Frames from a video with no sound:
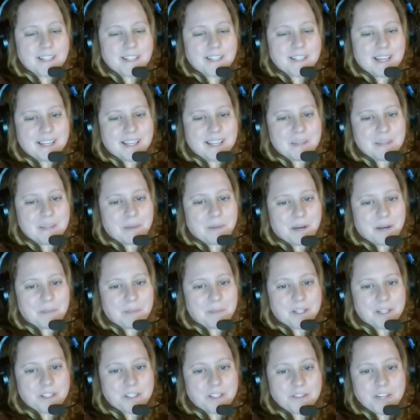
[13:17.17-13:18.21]
like at the bottom of
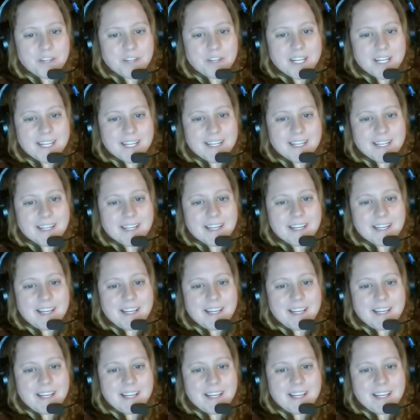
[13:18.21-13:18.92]
the screen,